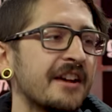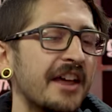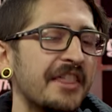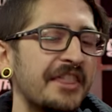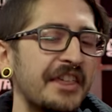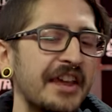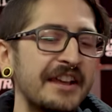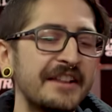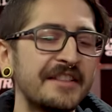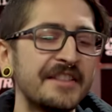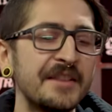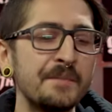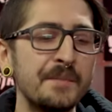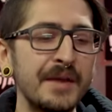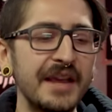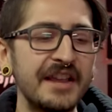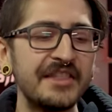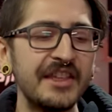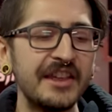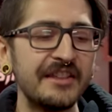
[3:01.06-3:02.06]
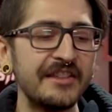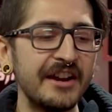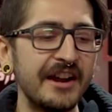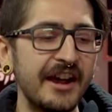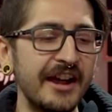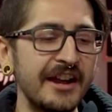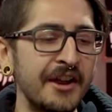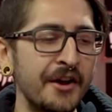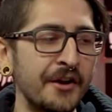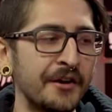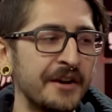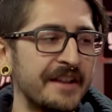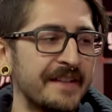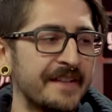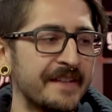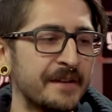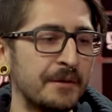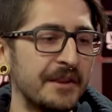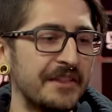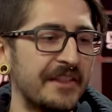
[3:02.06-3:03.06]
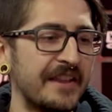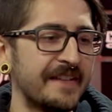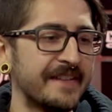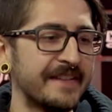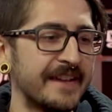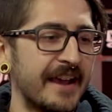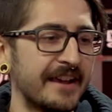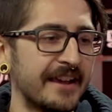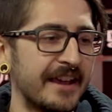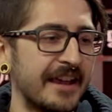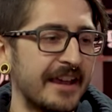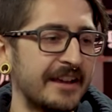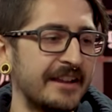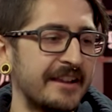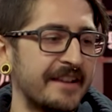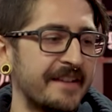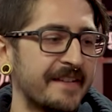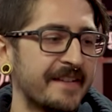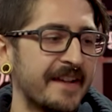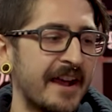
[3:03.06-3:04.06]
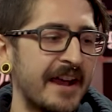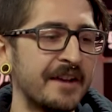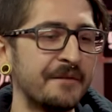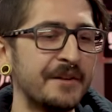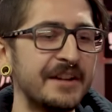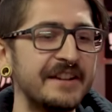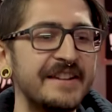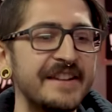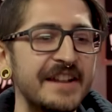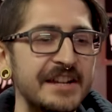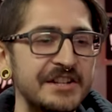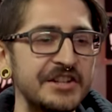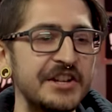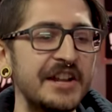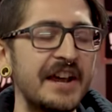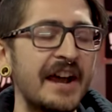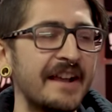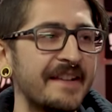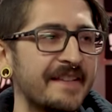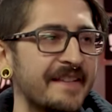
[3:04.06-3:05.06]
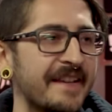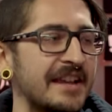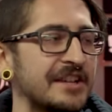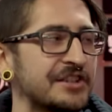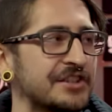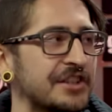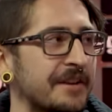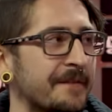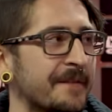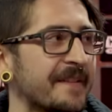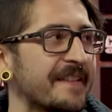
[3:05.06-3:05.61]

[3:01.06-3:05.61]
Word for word: I think the big thing that I noticed with this decade is kind of a digitization of